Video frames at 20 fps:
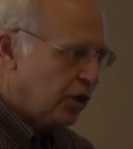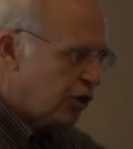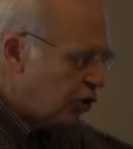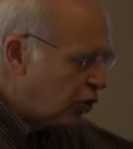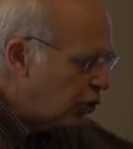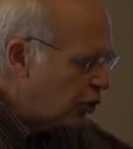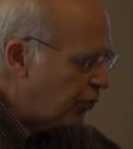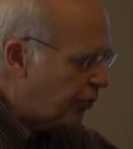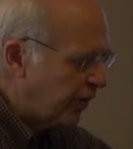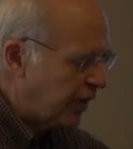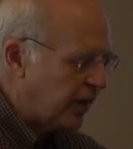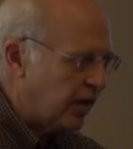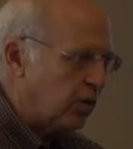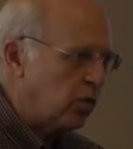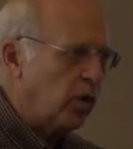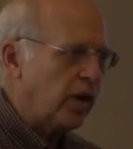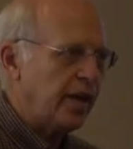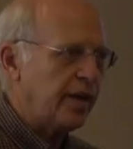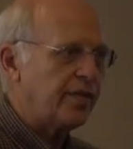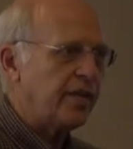Two feet
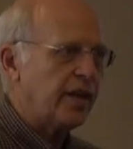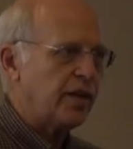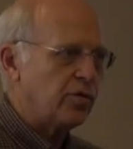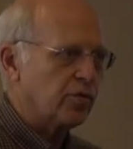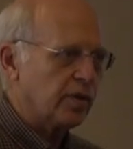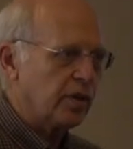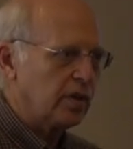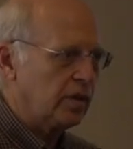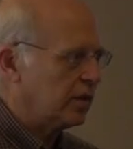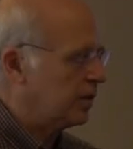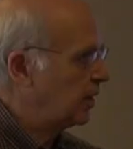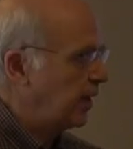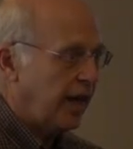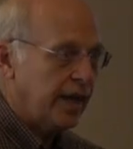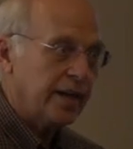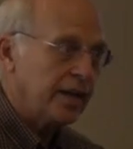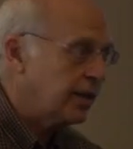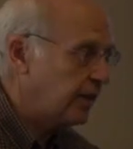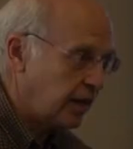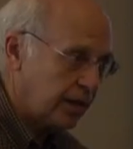away they drilled
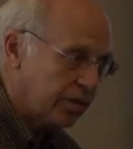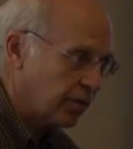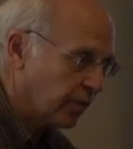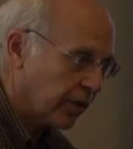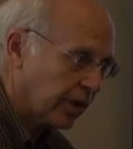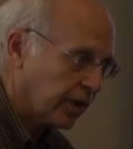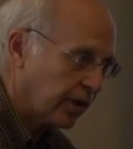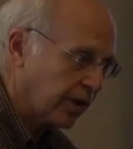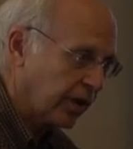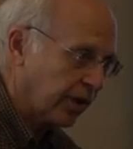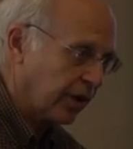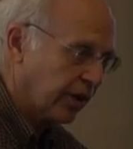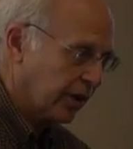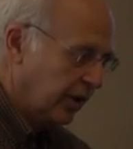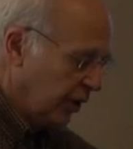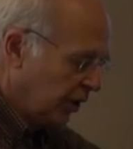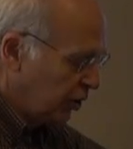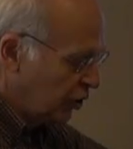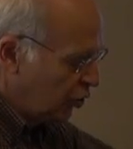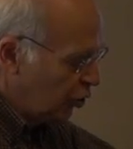and it didn't recur.
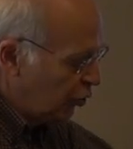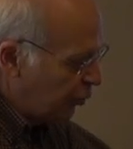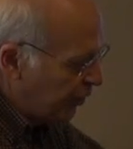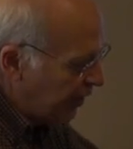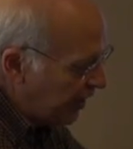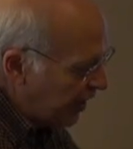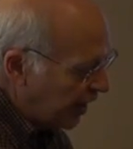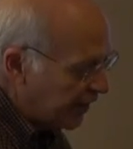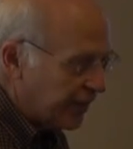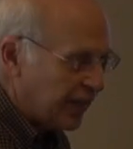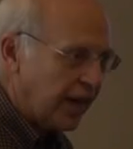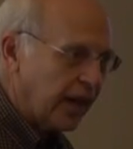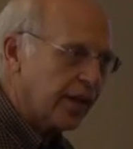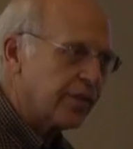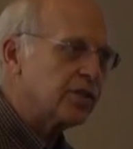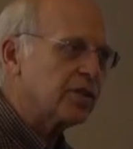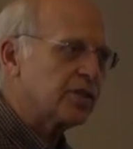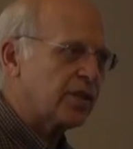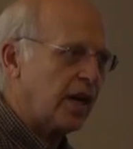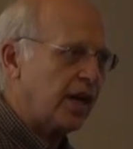Two feet on the
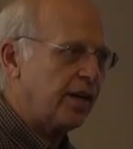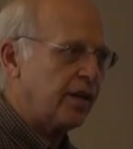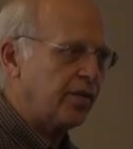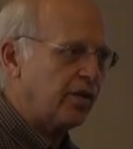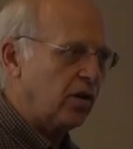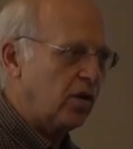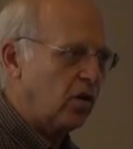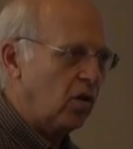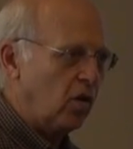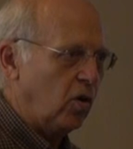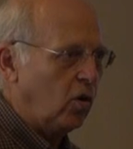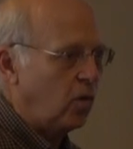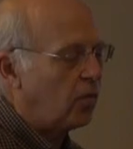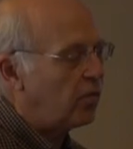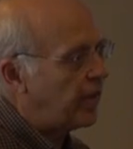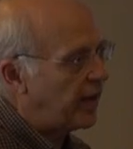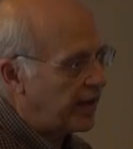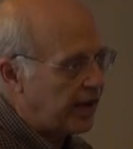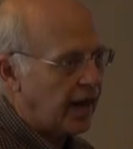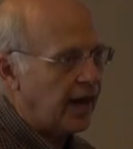other side of the hole,
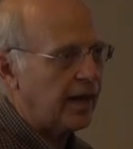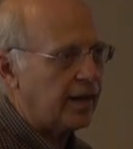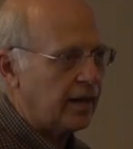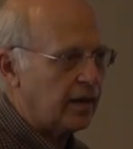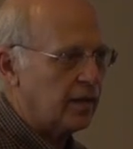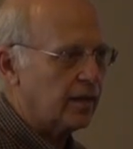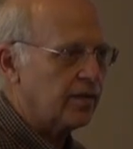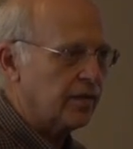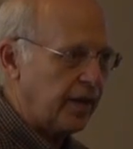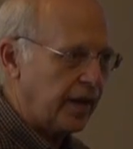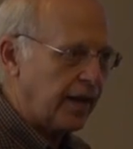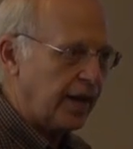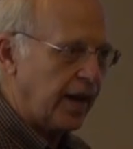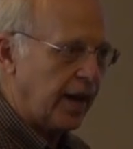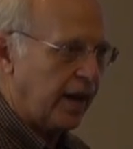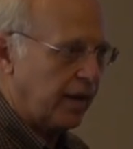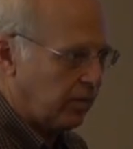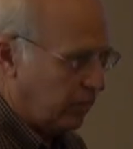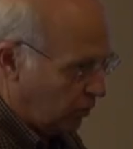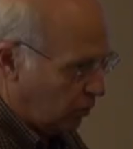they got they
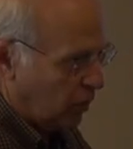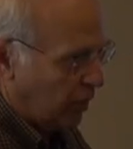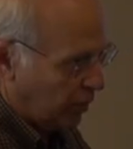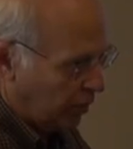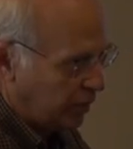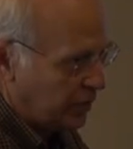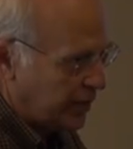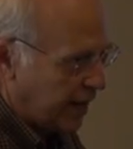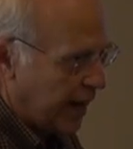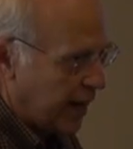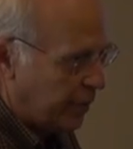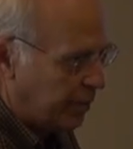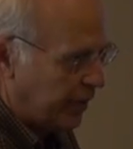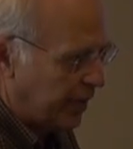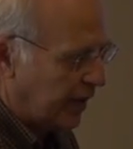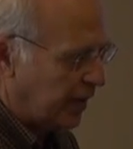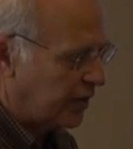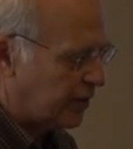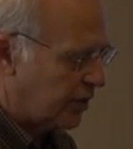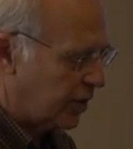got what was
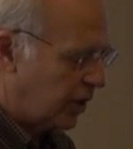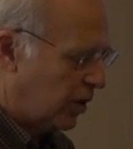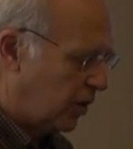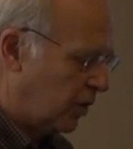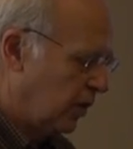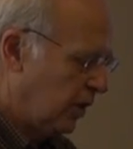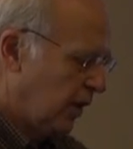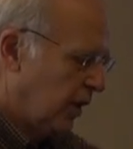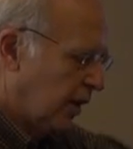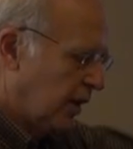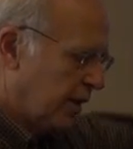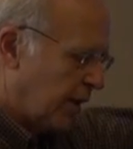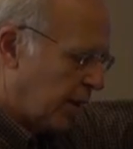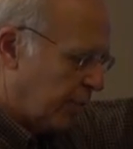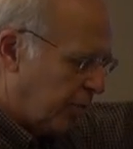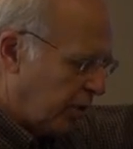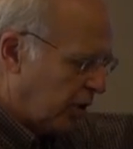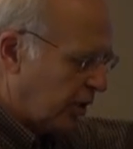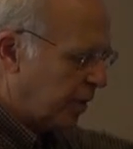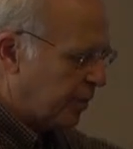happening. So they
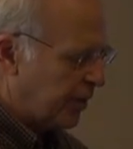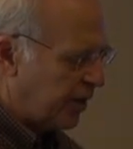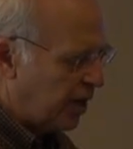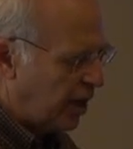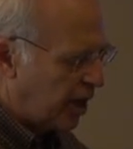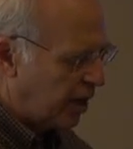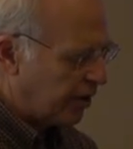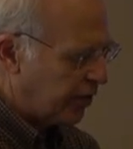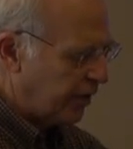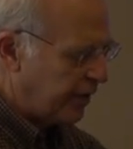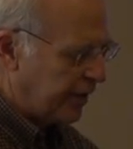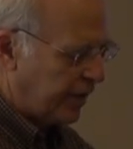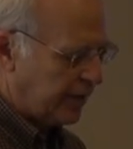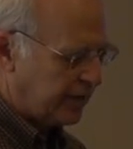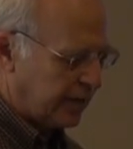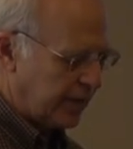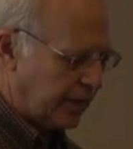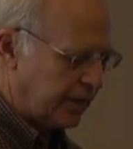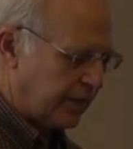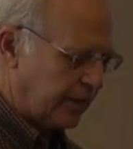pulled up the auger and they
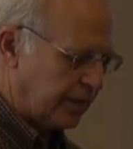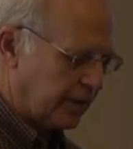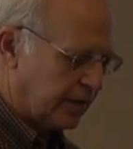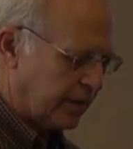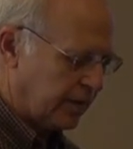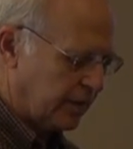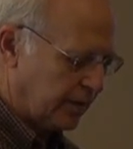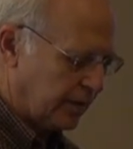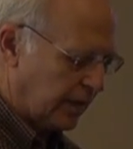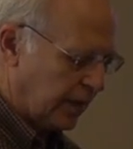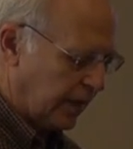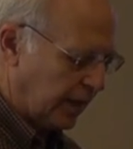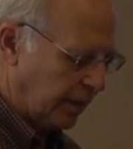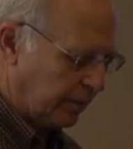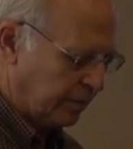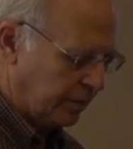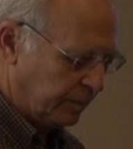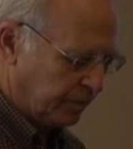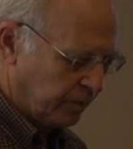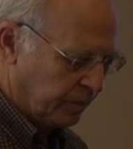sent this
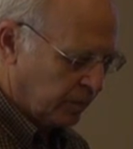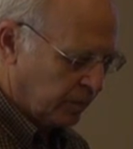um,